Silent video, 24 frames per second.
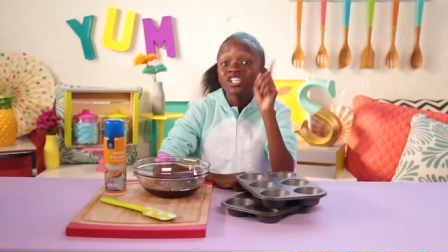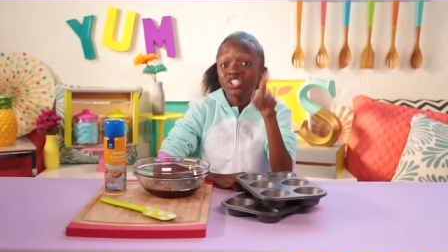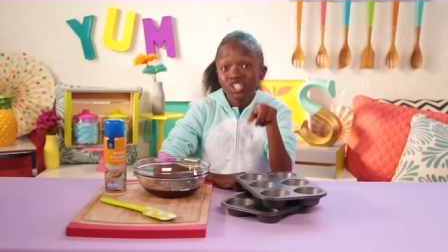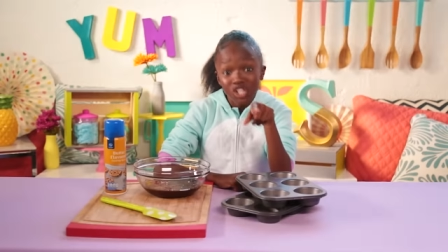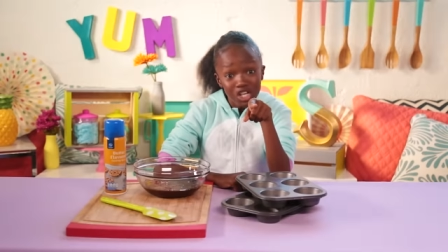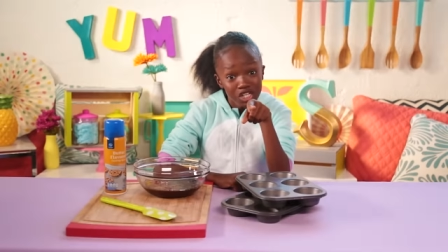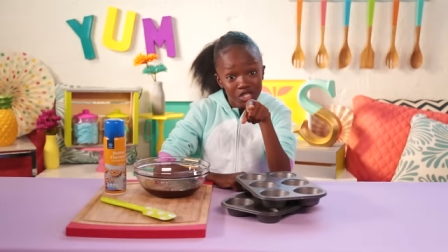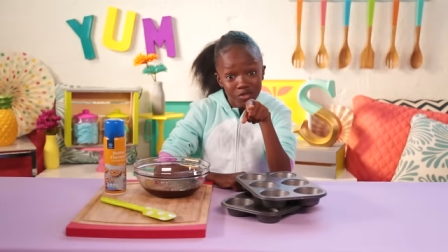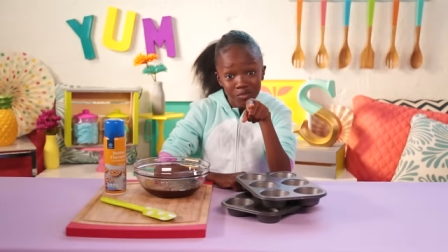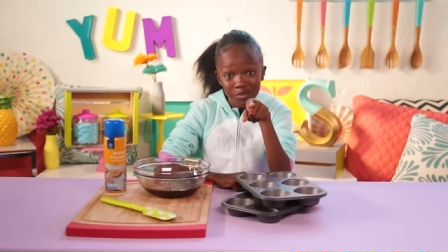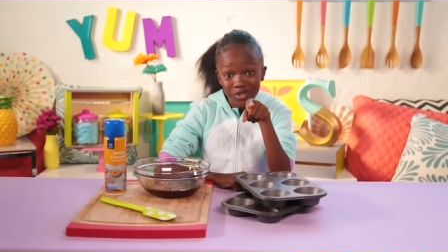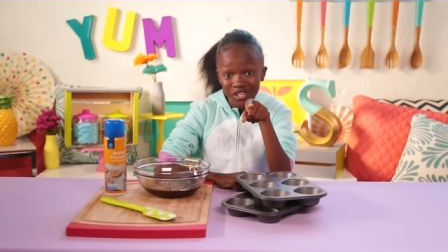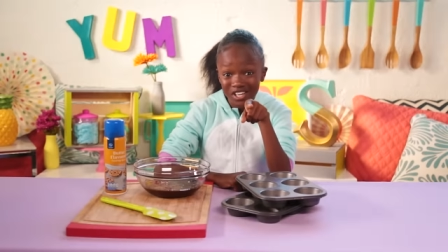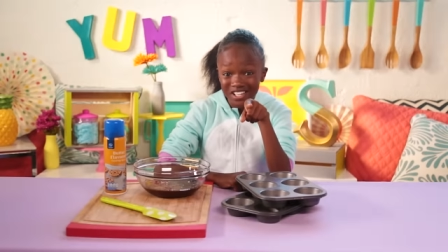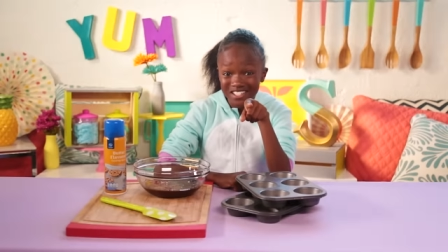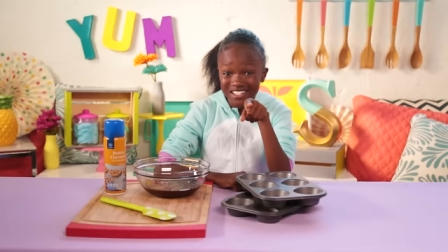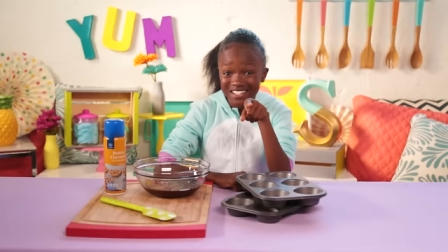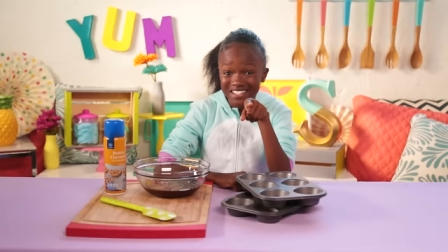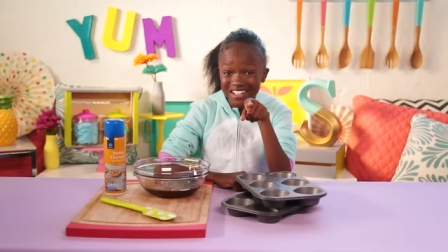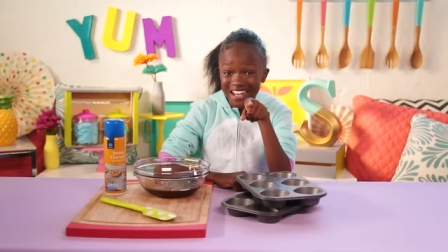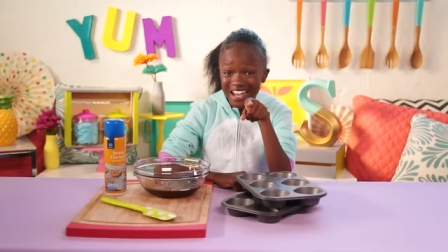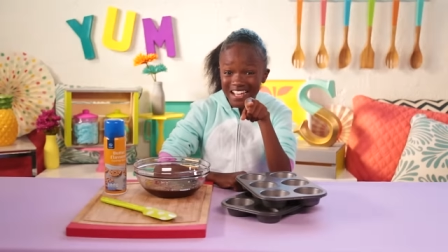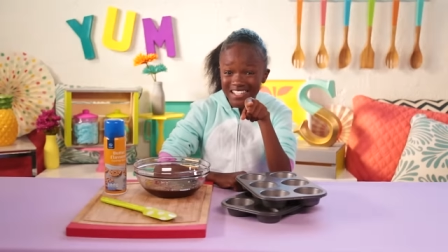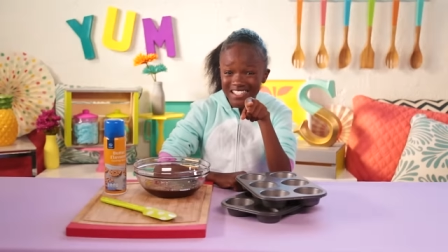Just
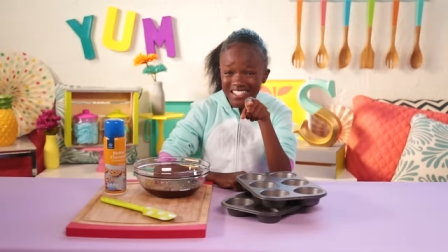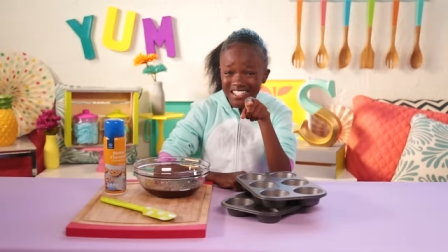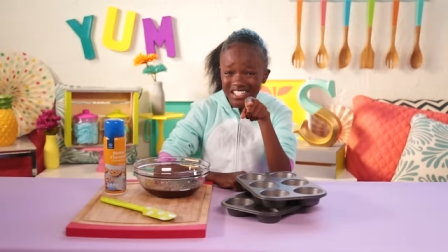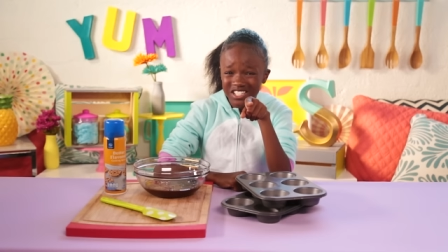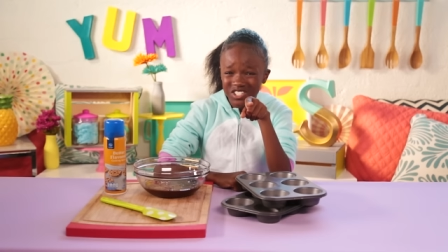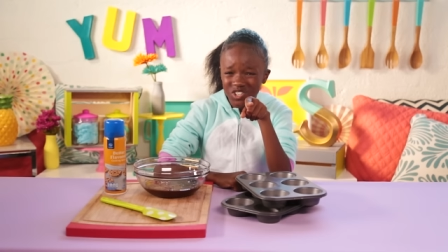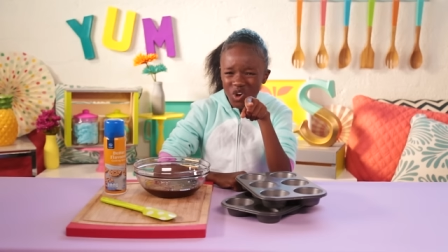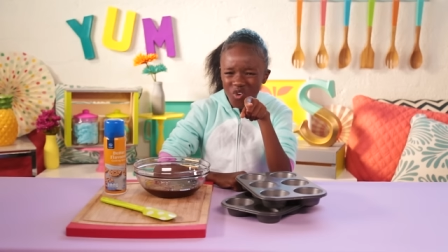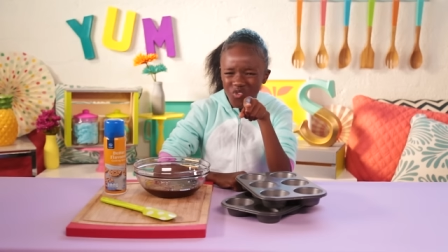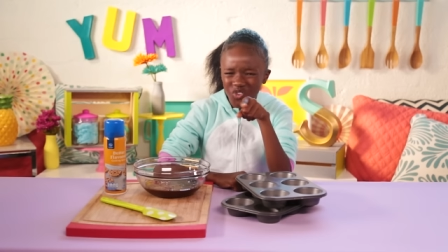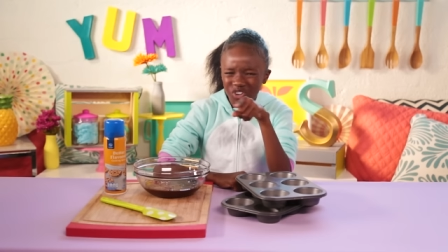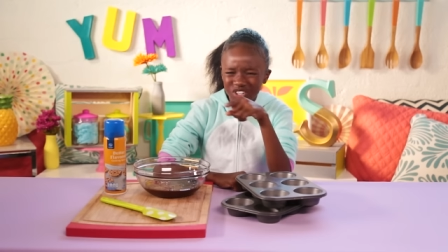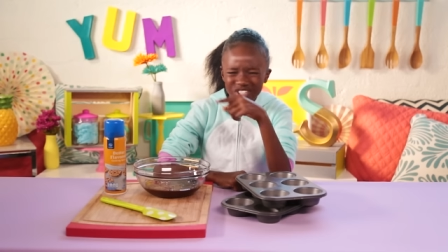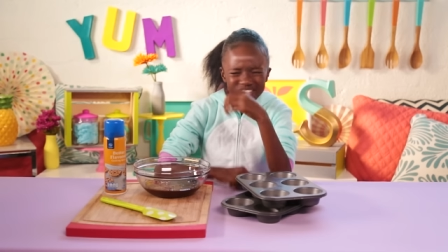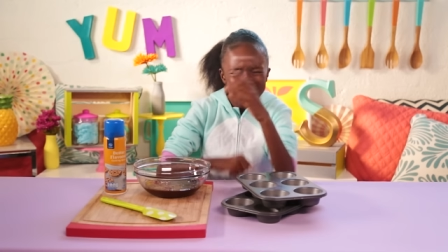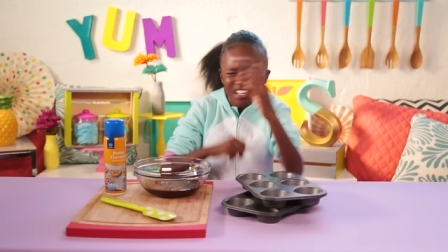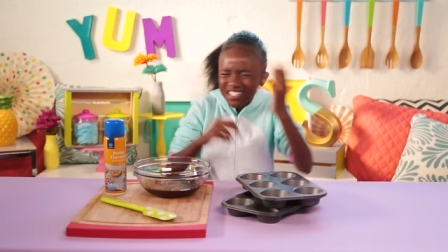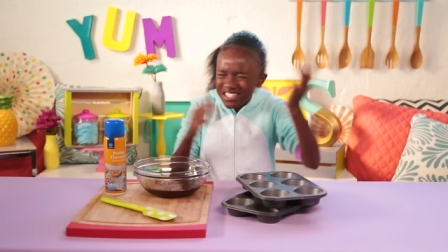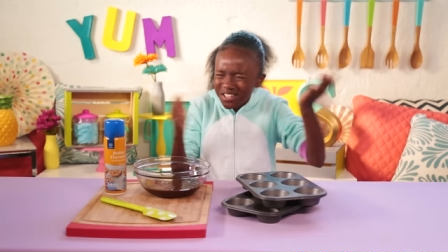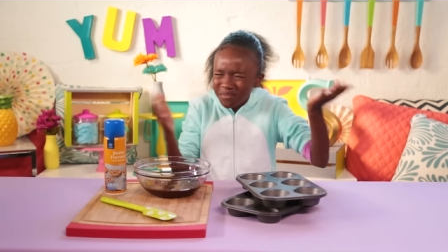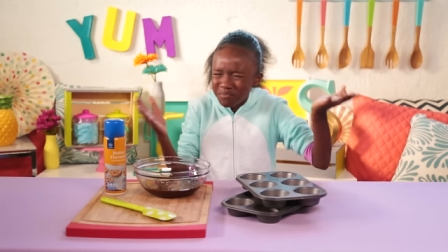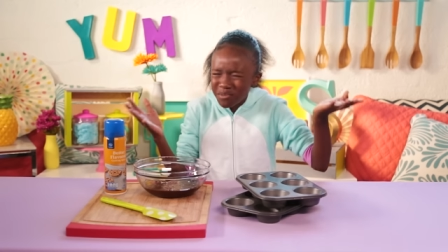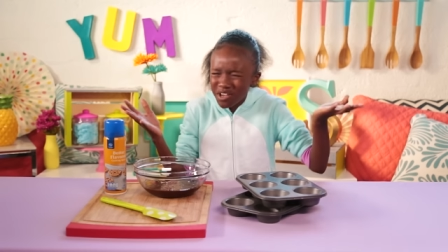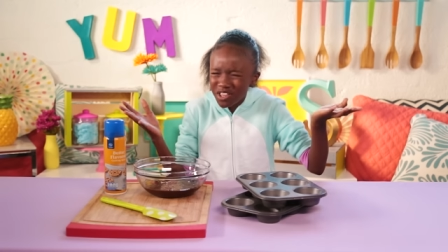because dancing's over
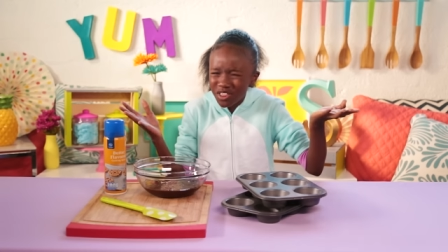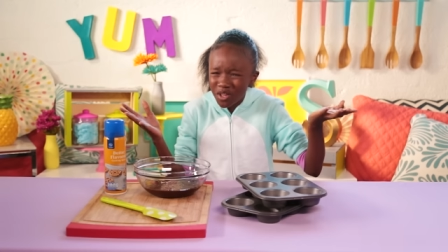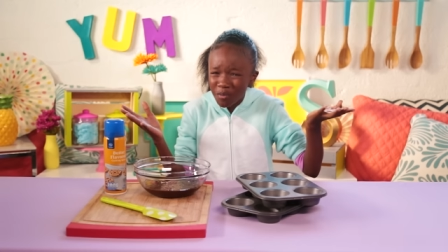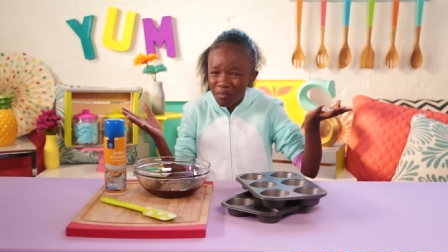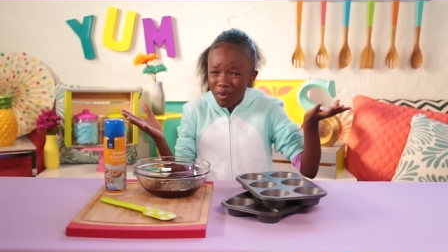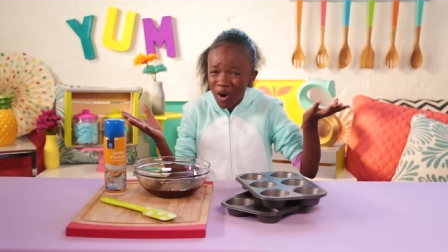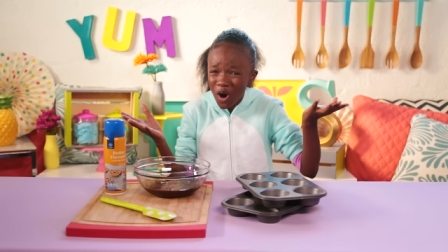doesn't mean the